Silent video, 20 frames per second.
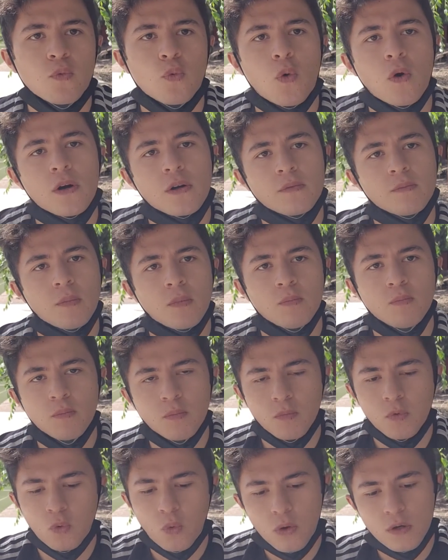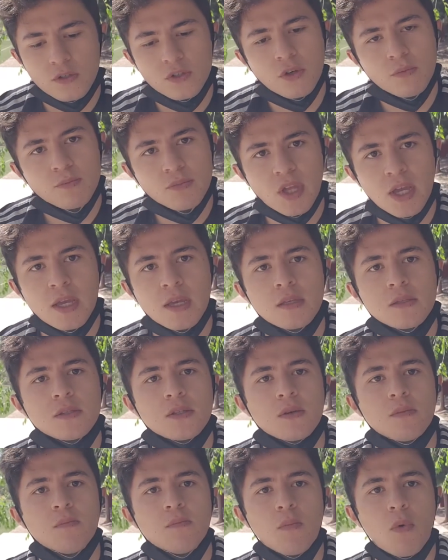Work some days
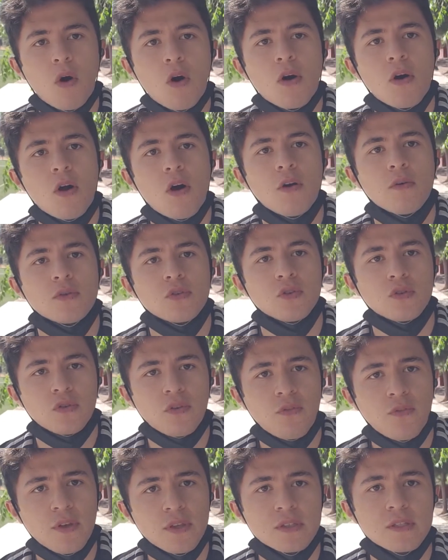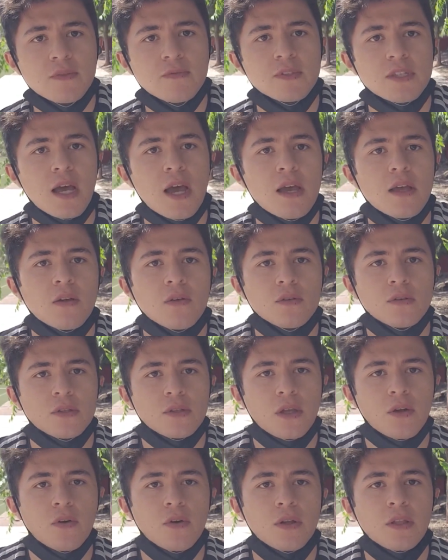more on your defensive side, on
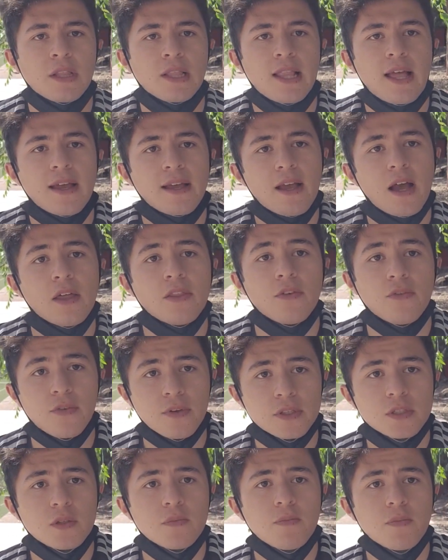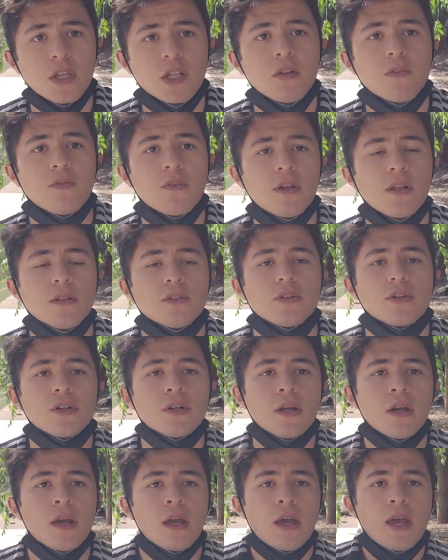like a defensive midfielder,
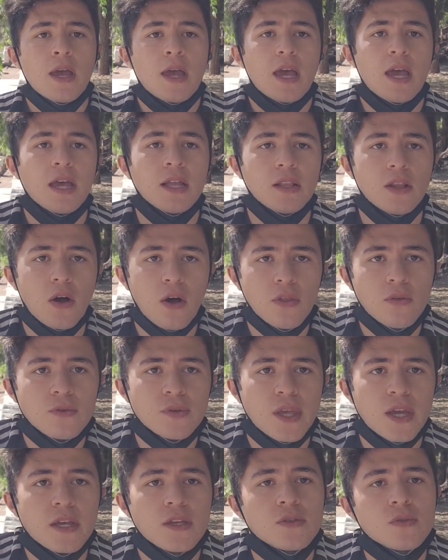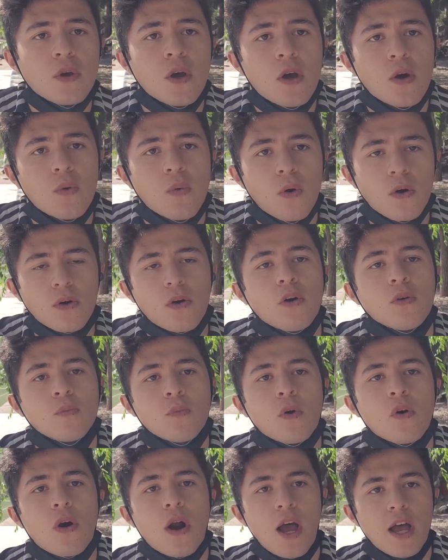and other days work on
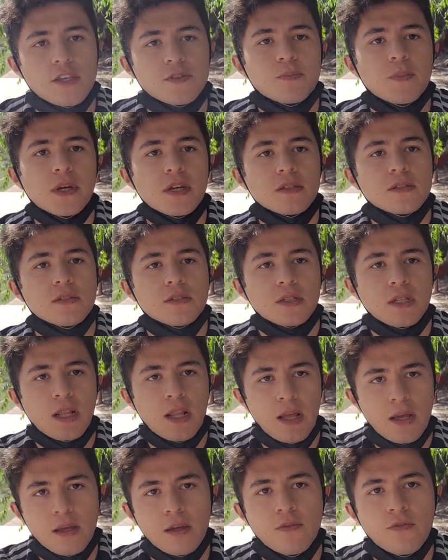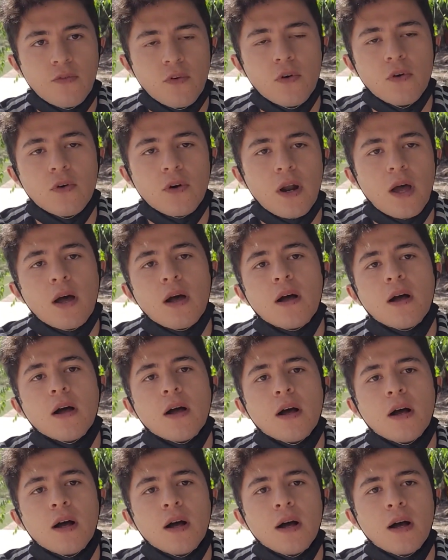more aspects for
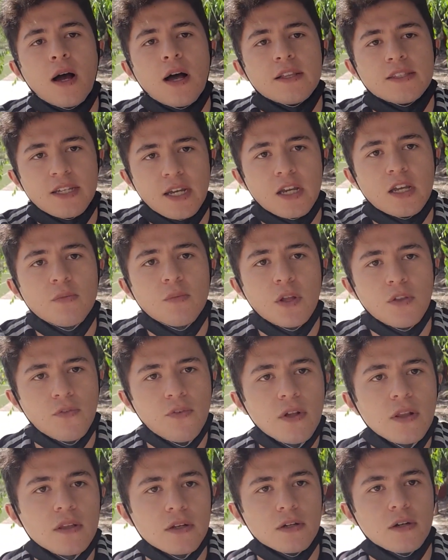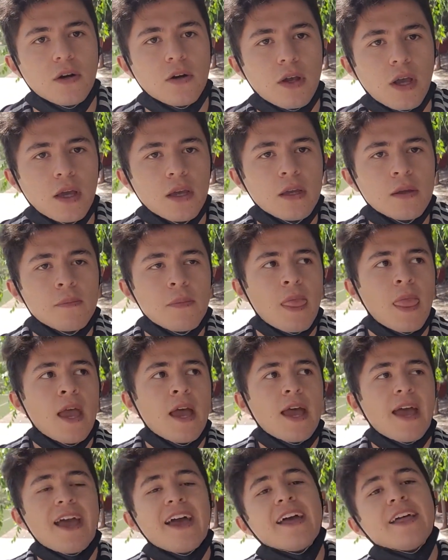attacking midfielder. Okay,
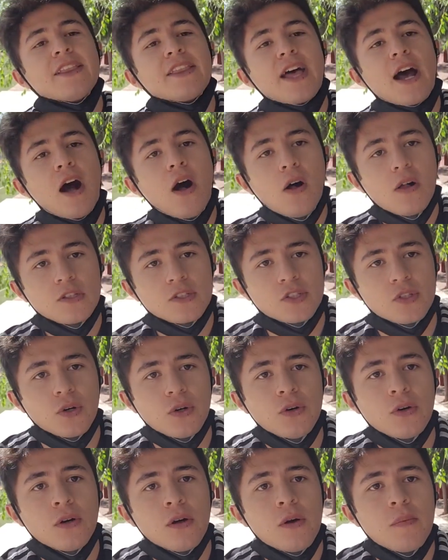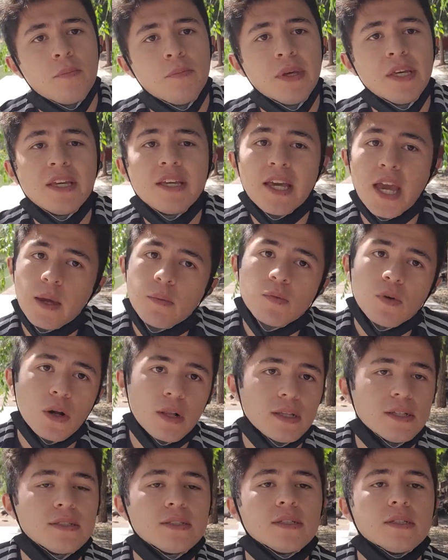and also be game
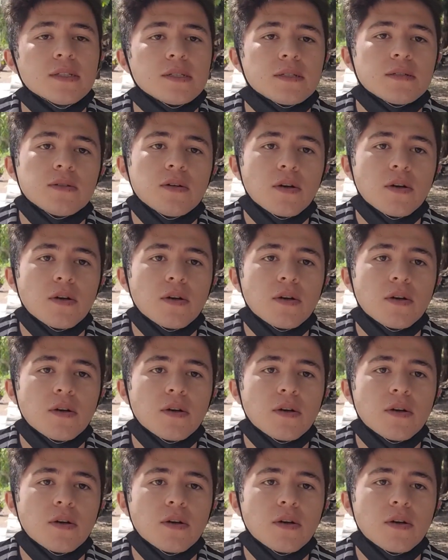realistic.